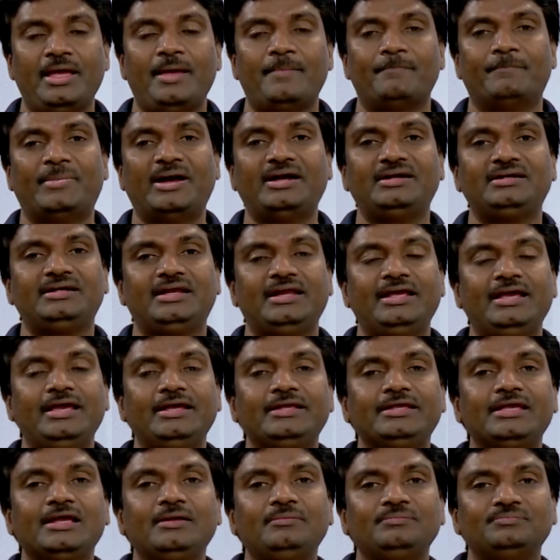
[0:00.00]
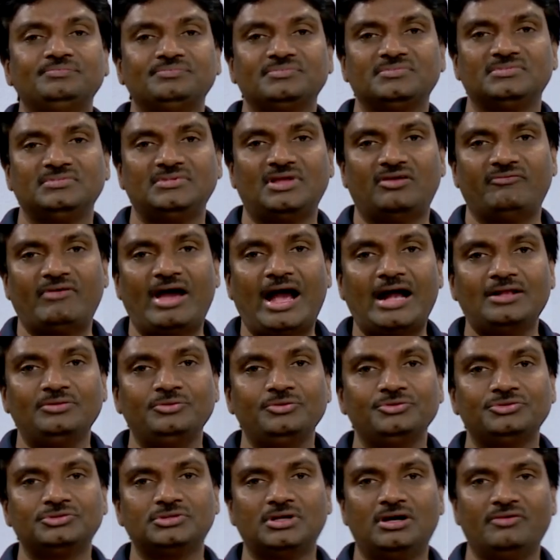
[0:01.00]
By taking the
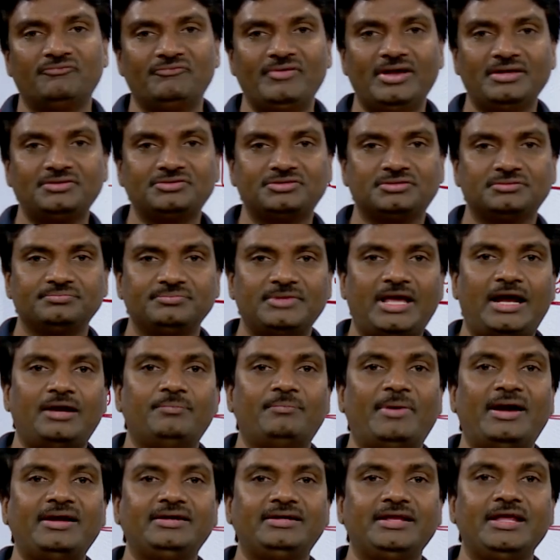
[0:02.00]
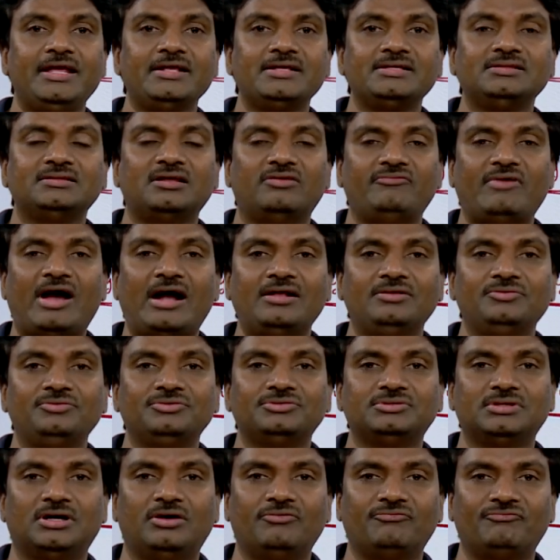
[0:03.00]
values of x and by taking the
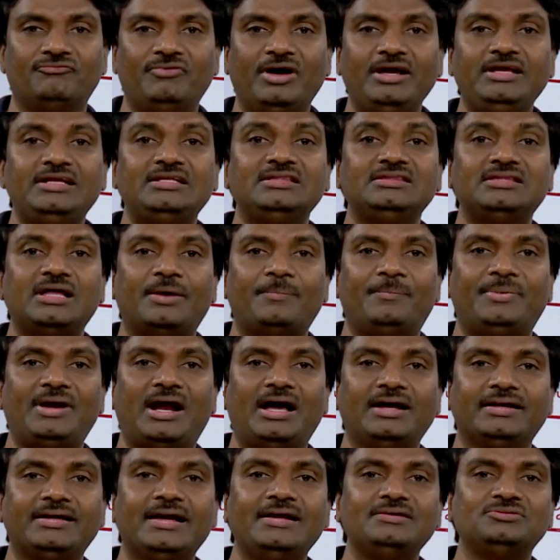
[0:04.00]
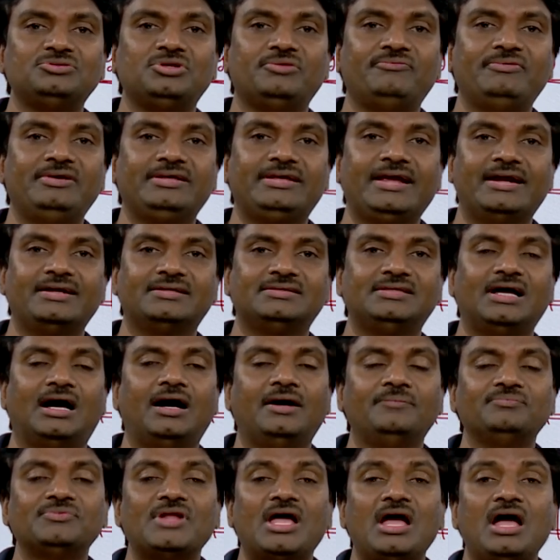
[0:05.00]
values of y in the brackets, you will get
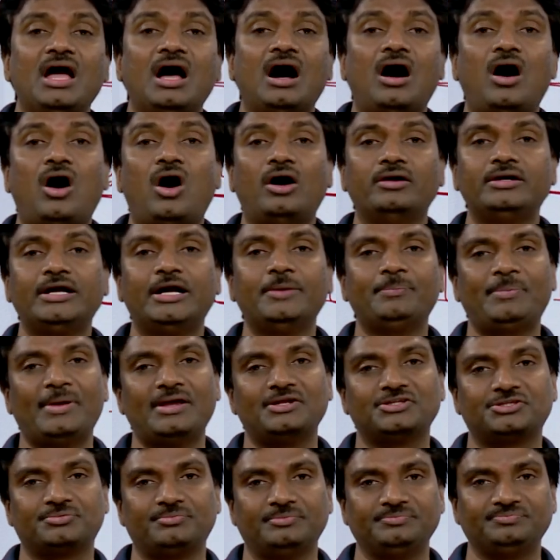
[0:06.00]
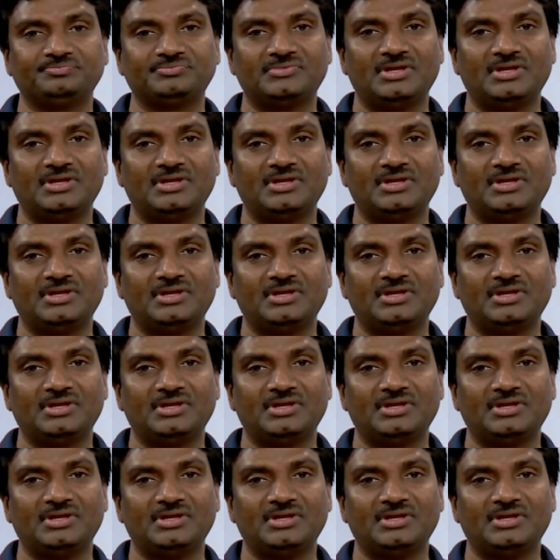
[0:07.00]
the ordered pairs.